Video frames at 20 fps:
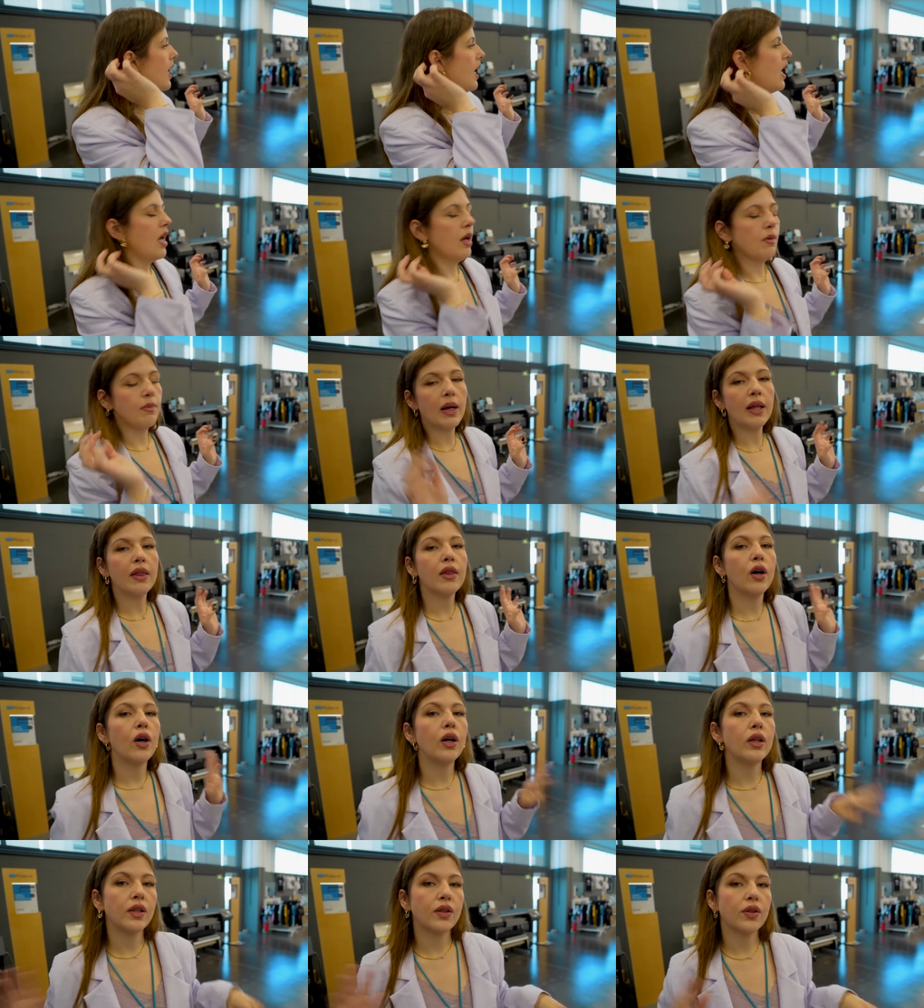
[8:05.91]
um, my
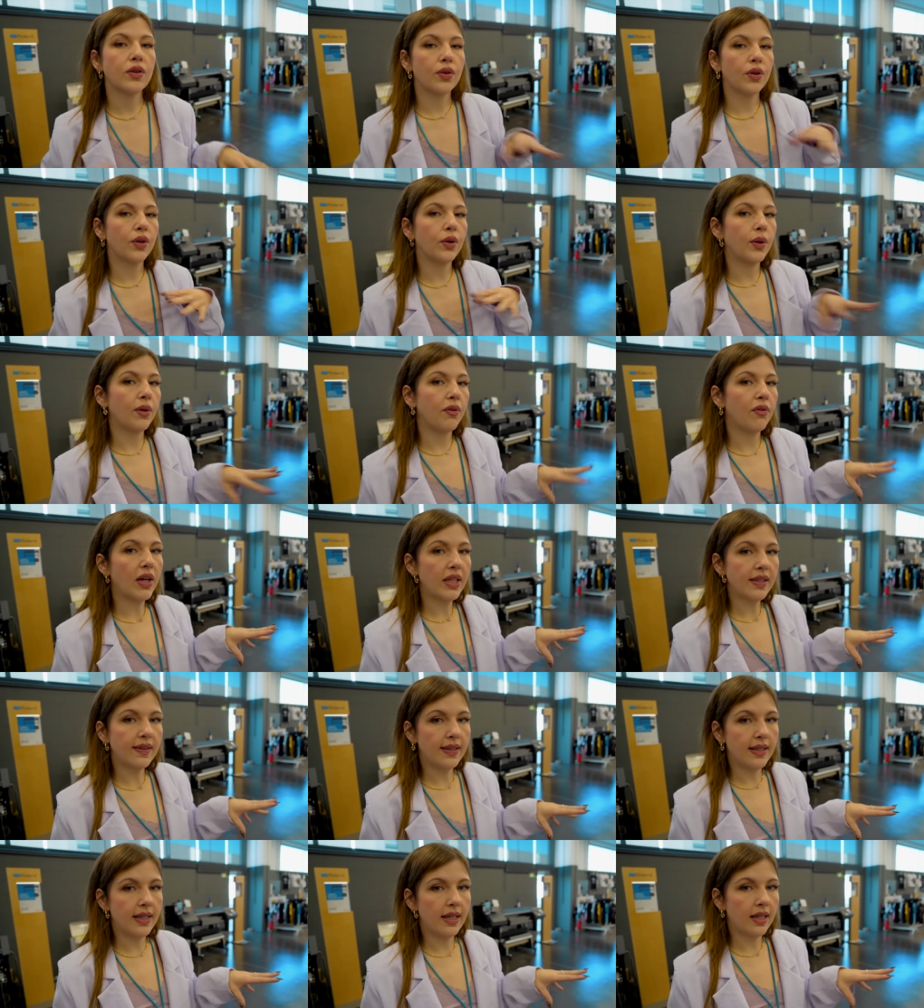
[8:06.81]
thoughts through
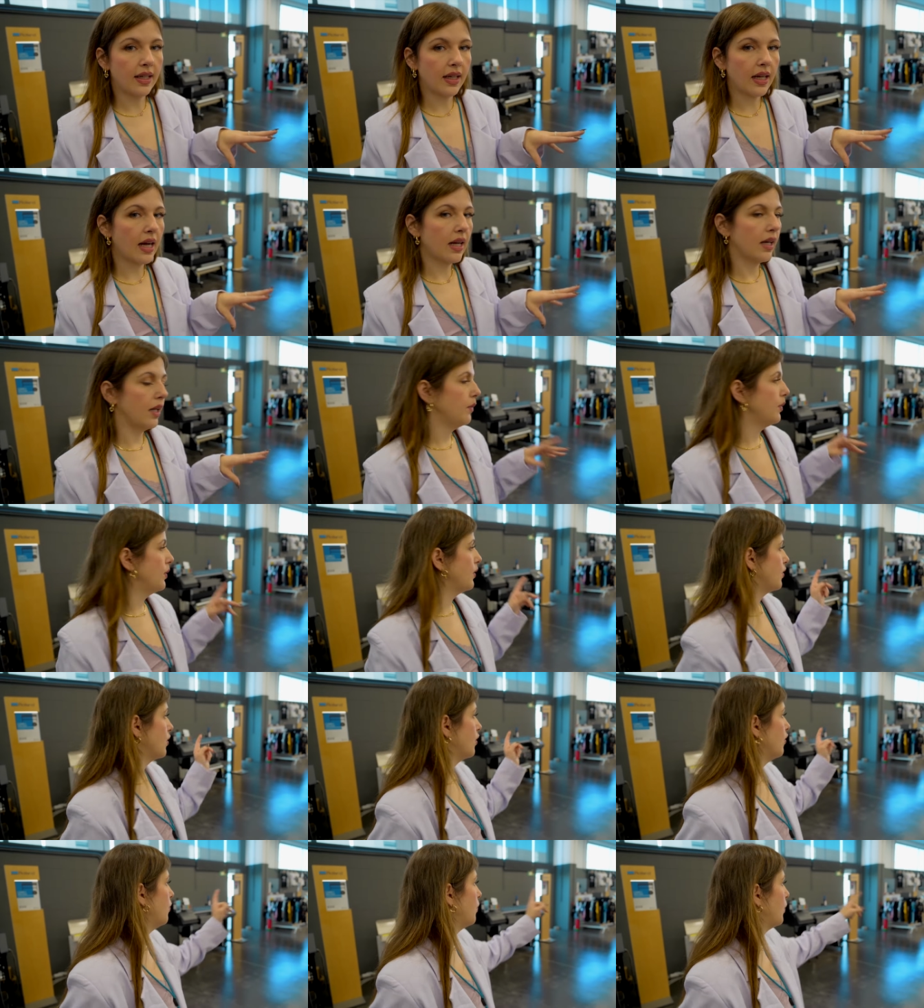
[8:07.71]
investing in the Katnipp and
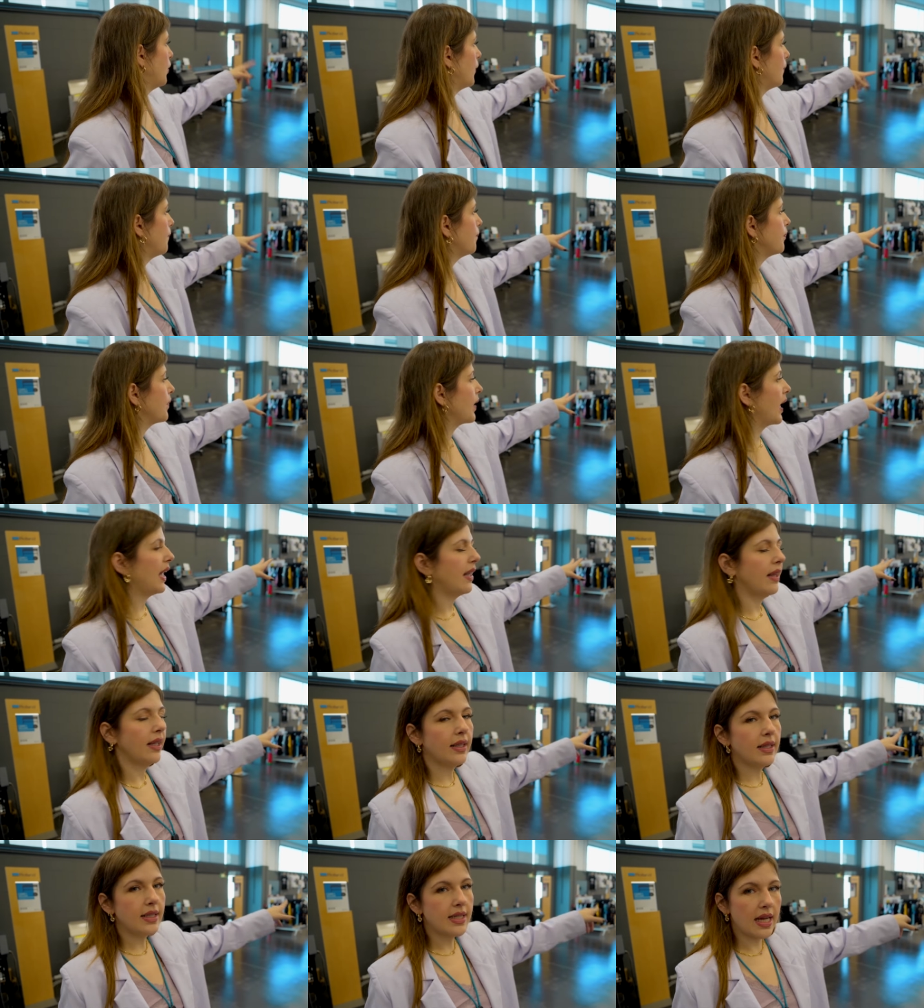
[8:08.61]
stuff, but I
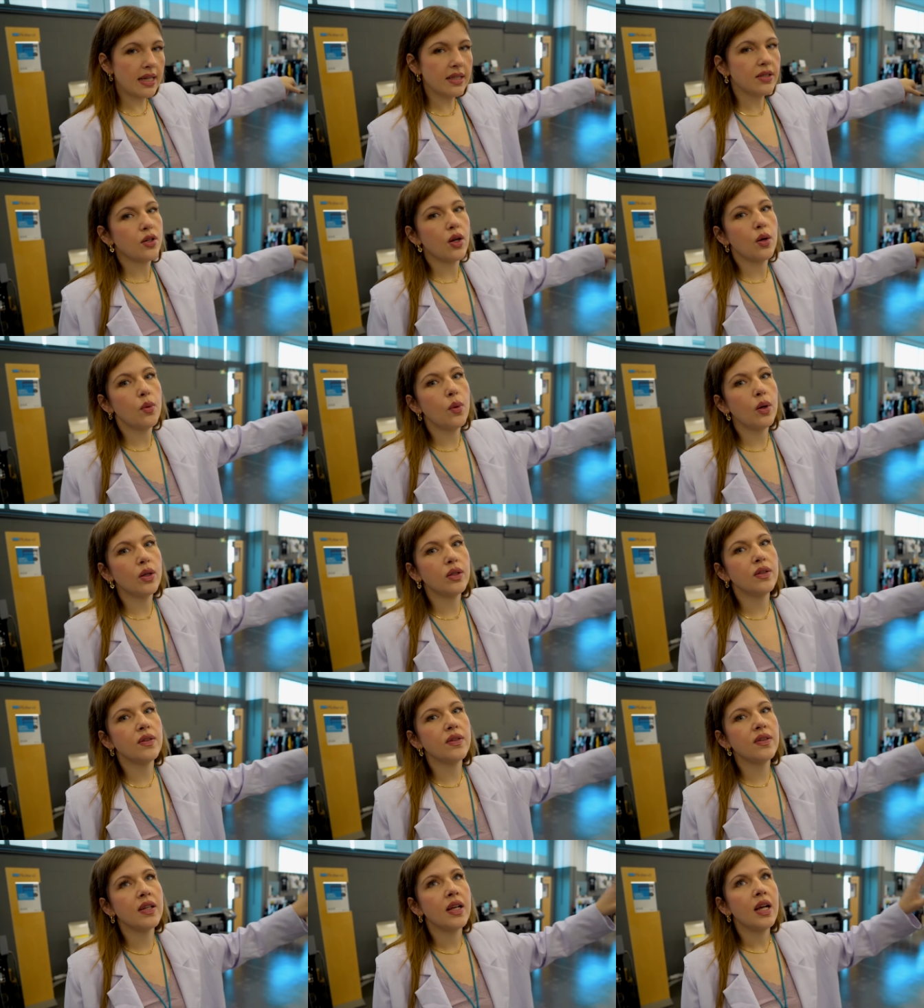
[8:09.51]
think the desktop
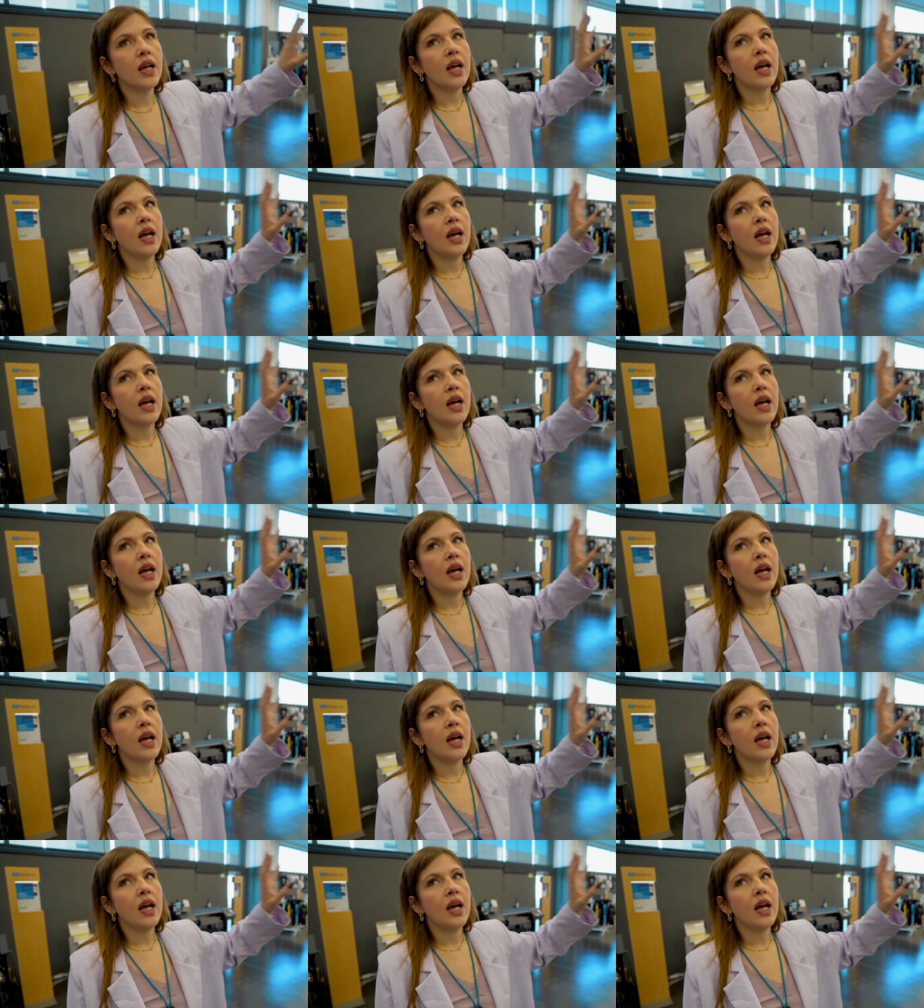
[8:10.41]
ones